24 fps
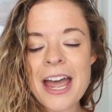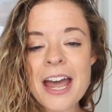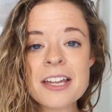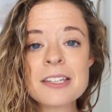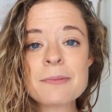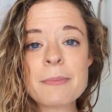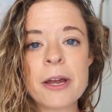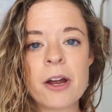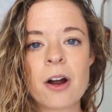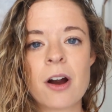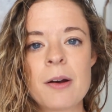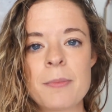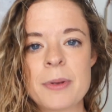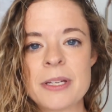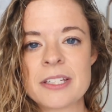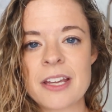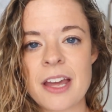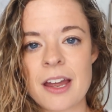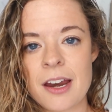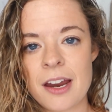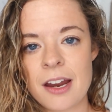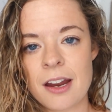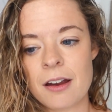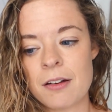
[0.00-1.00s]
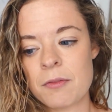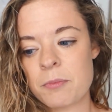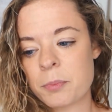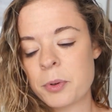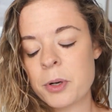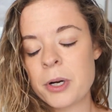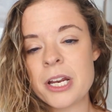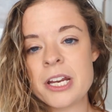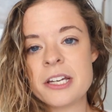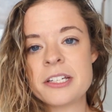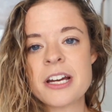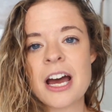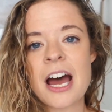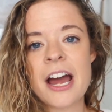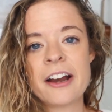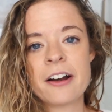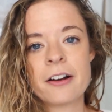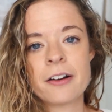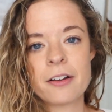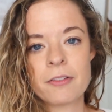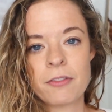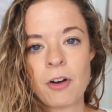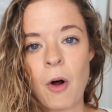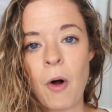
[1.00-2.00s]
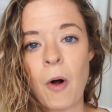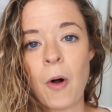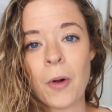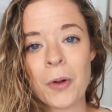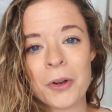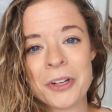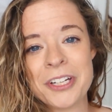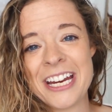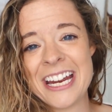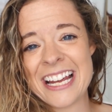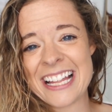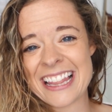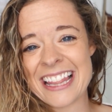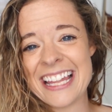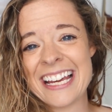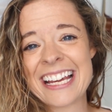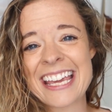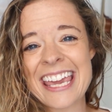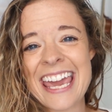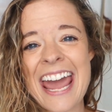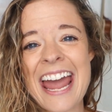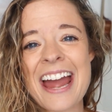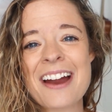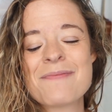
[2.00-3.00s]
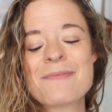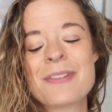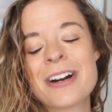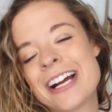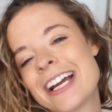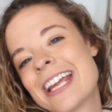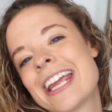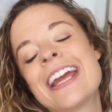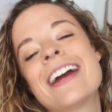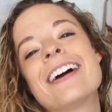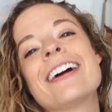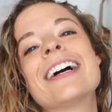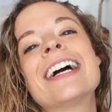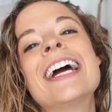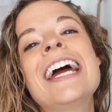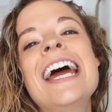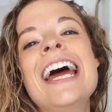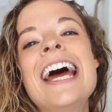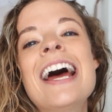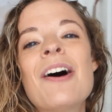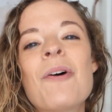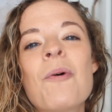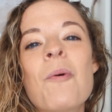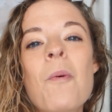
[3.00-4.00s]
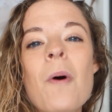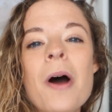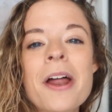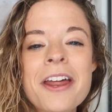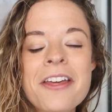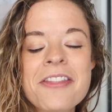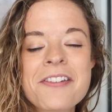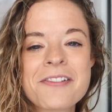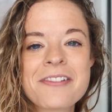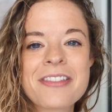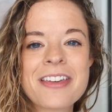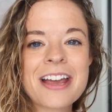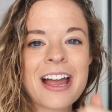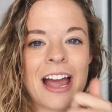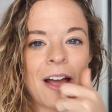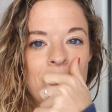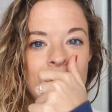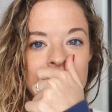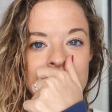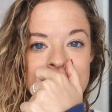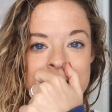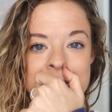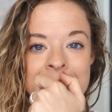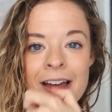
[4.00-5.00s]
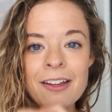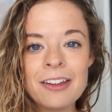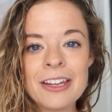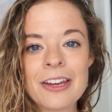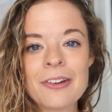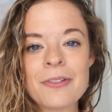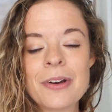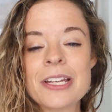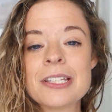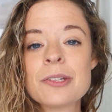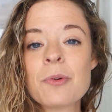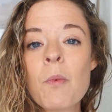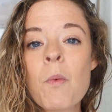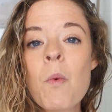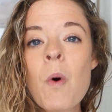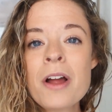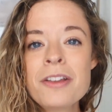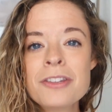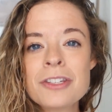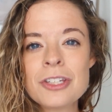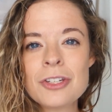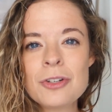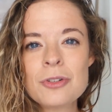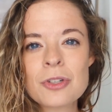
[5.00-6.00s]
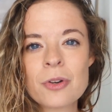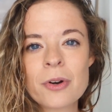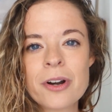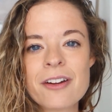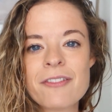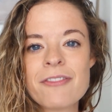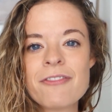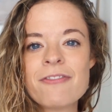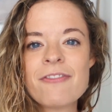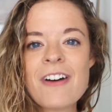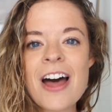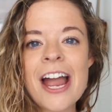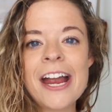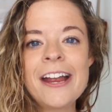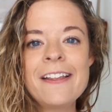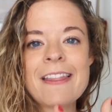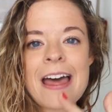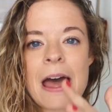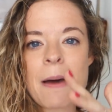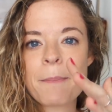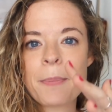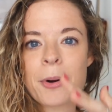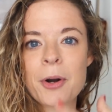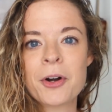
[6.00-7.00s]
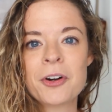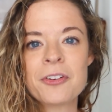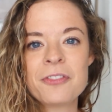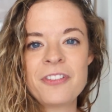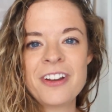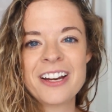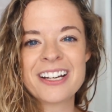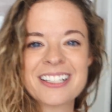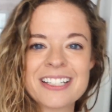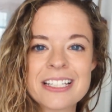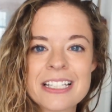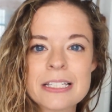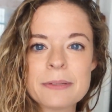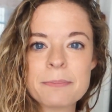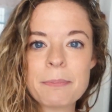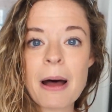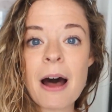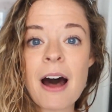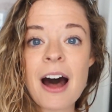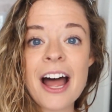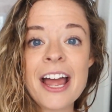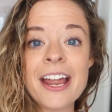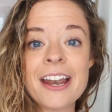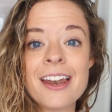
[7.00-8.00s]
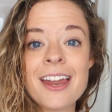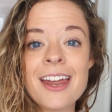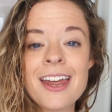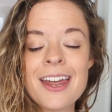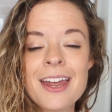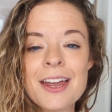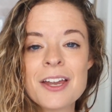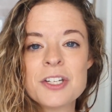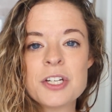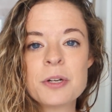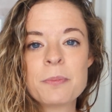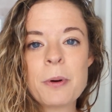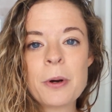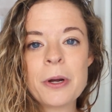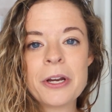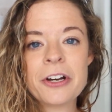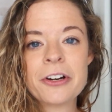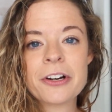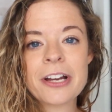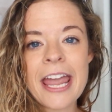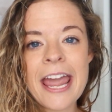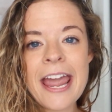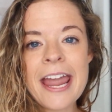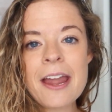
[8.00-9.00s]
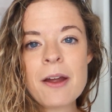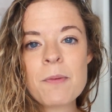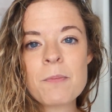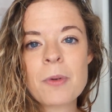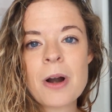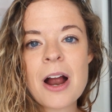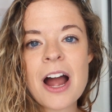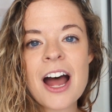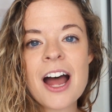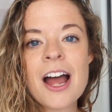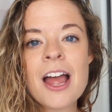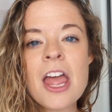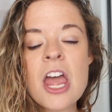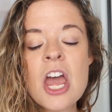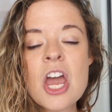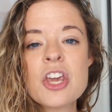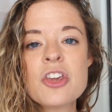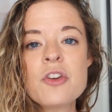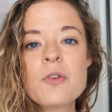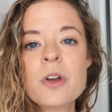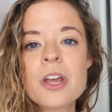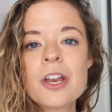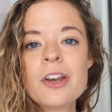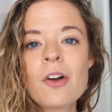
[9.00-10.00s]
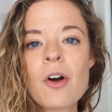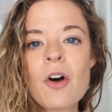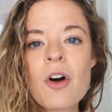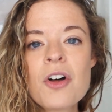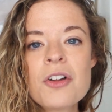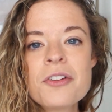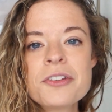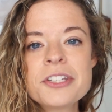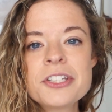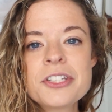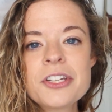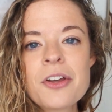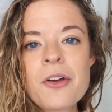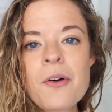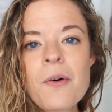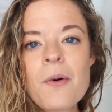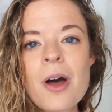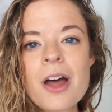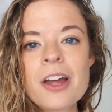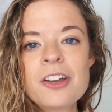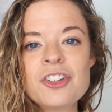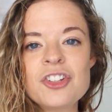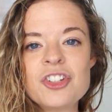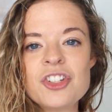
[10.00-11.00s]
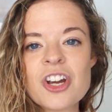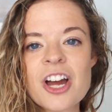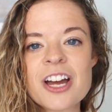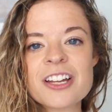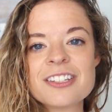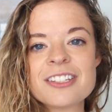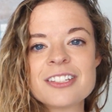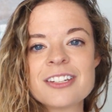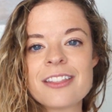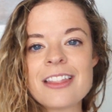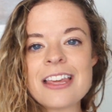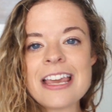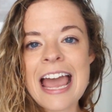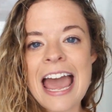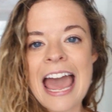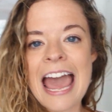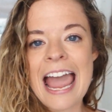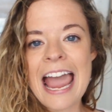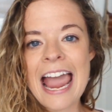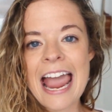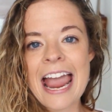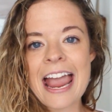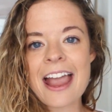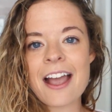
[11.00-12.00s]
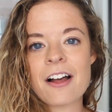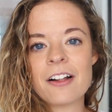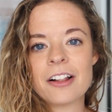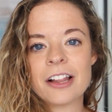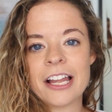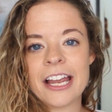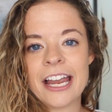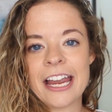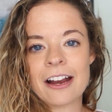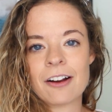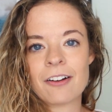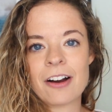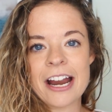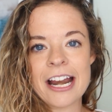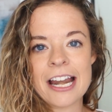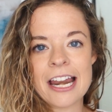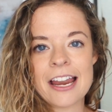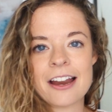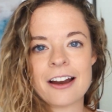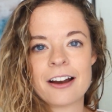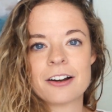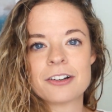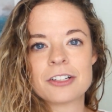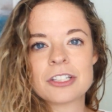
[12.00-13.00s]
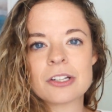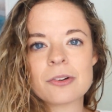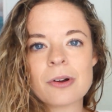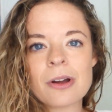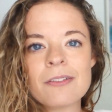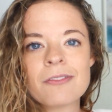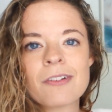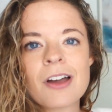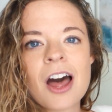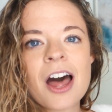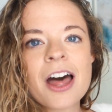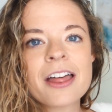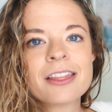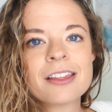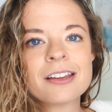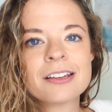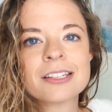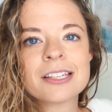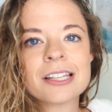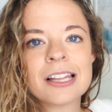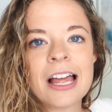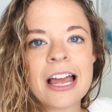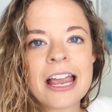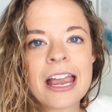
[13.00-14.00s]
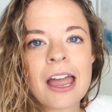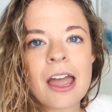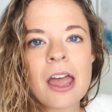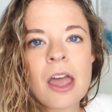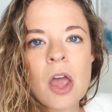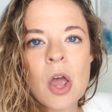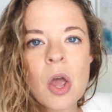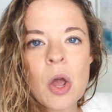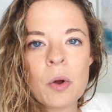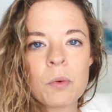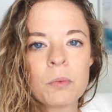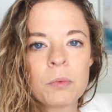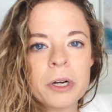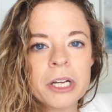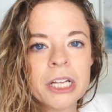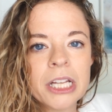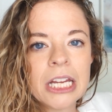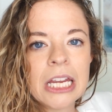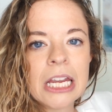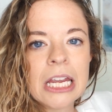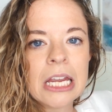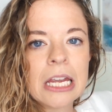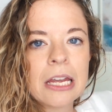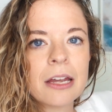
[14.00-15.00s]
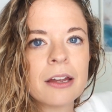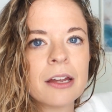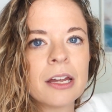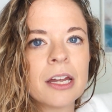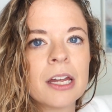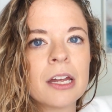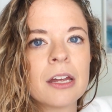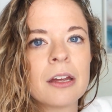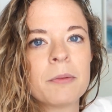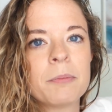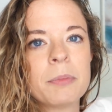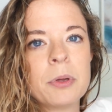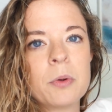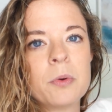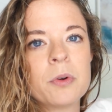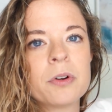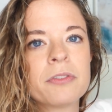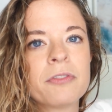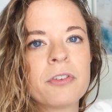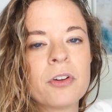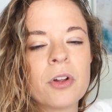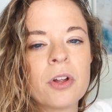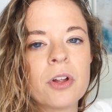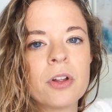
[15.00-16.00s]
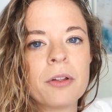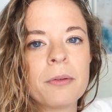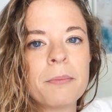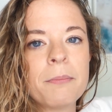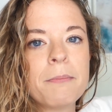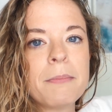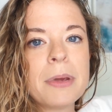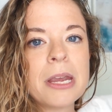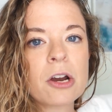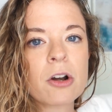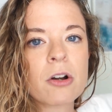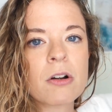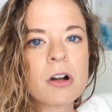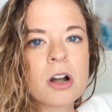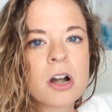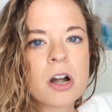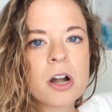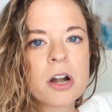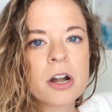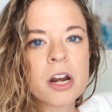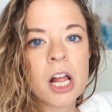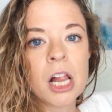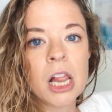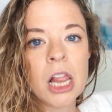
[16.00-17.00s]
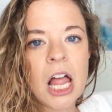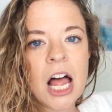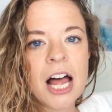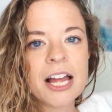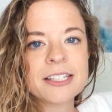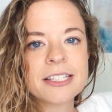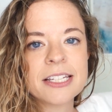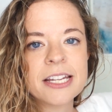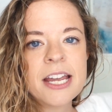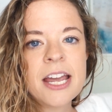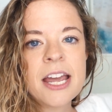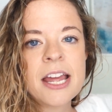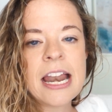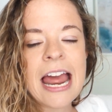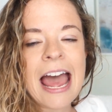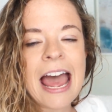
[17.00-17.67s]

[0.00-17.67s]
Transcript: As my arm is getting pretty tired of holding the camera here, one other thing I want to tell you is once you sort of find that perfect spot to put your camera, you can also adjust the angling right here. So I've got this like really beautiful mirrored closet,